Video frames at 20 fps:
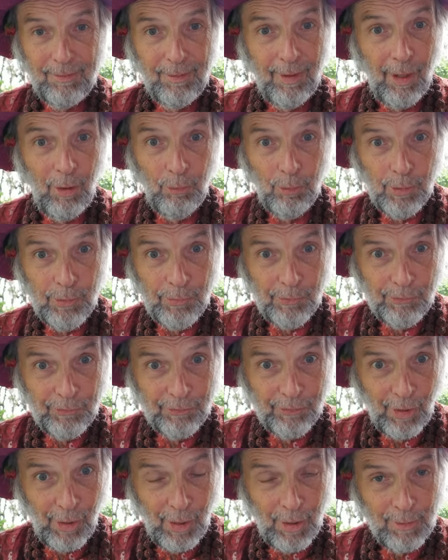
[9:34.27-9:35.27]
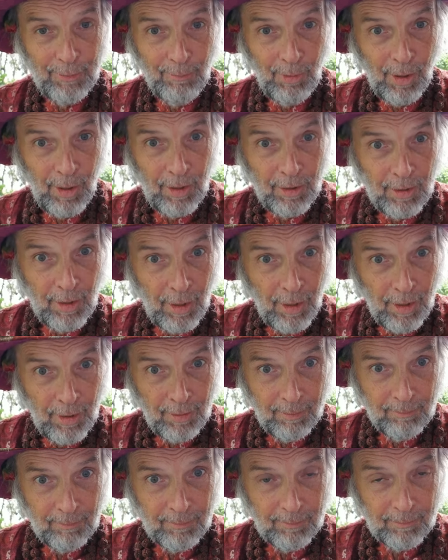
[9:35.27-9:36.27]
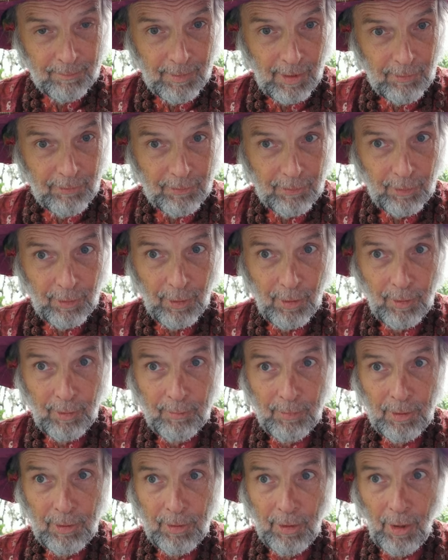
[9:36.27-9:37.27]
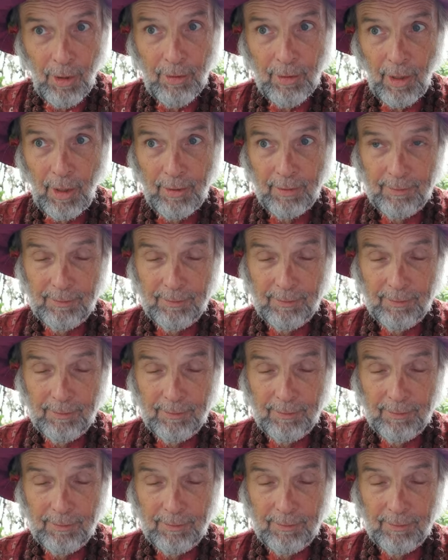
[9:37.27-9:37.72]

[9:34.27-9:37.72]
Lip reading: I wouldn't sign my name. That's karma yoga.